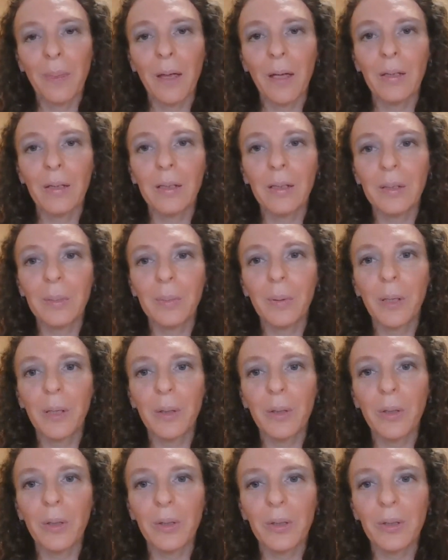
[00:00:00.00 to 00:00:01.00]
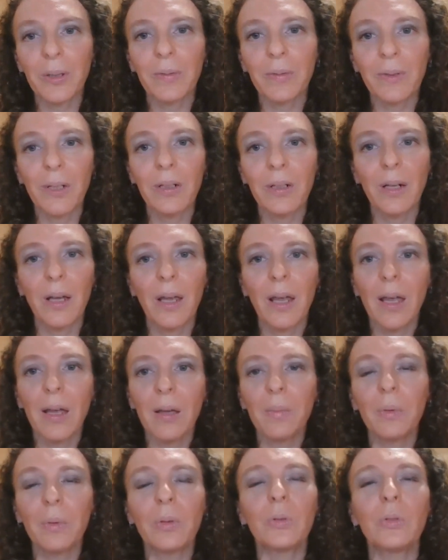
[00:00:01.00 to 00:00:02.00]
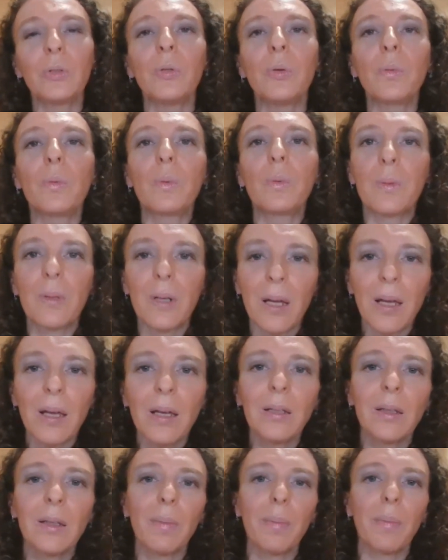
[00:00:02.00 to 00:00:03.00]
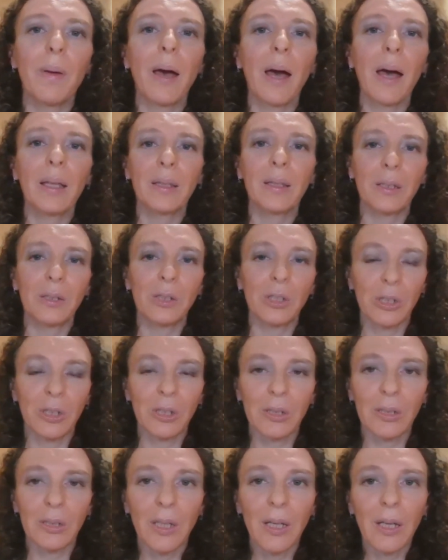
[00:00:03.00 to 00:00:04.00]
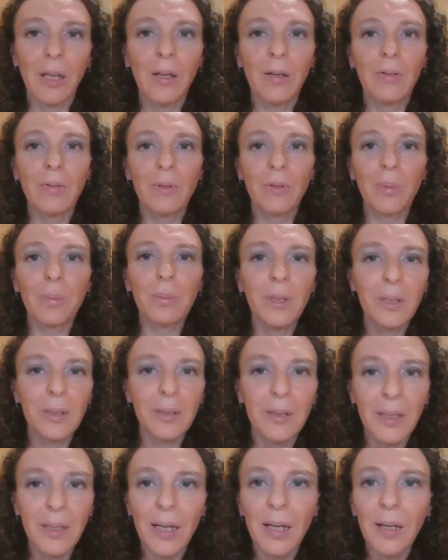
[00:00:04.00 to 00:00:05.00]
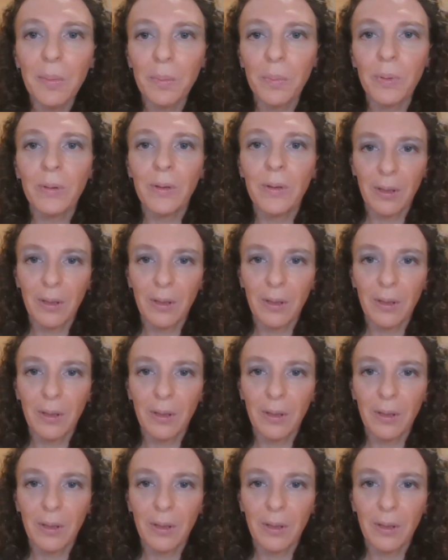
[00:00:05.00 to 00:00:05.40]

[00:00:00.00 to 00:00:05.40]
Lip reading: And it's because we are able to bring the pathogen from the deep